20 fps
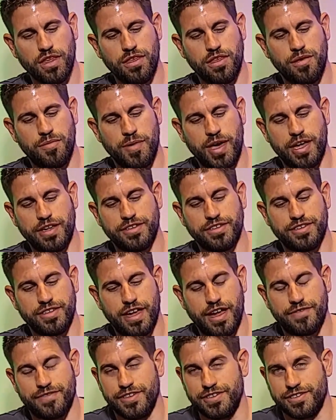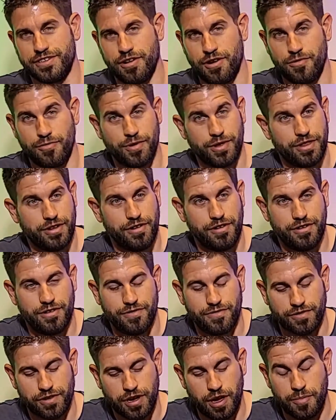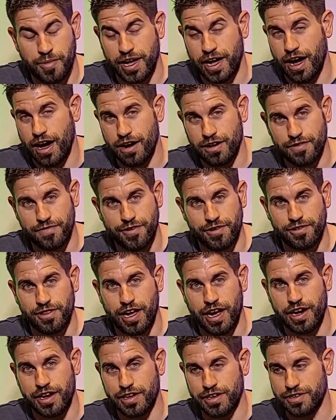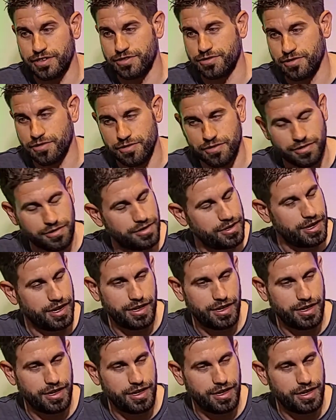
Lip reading: you may just have to start with your coming out of your lighting controller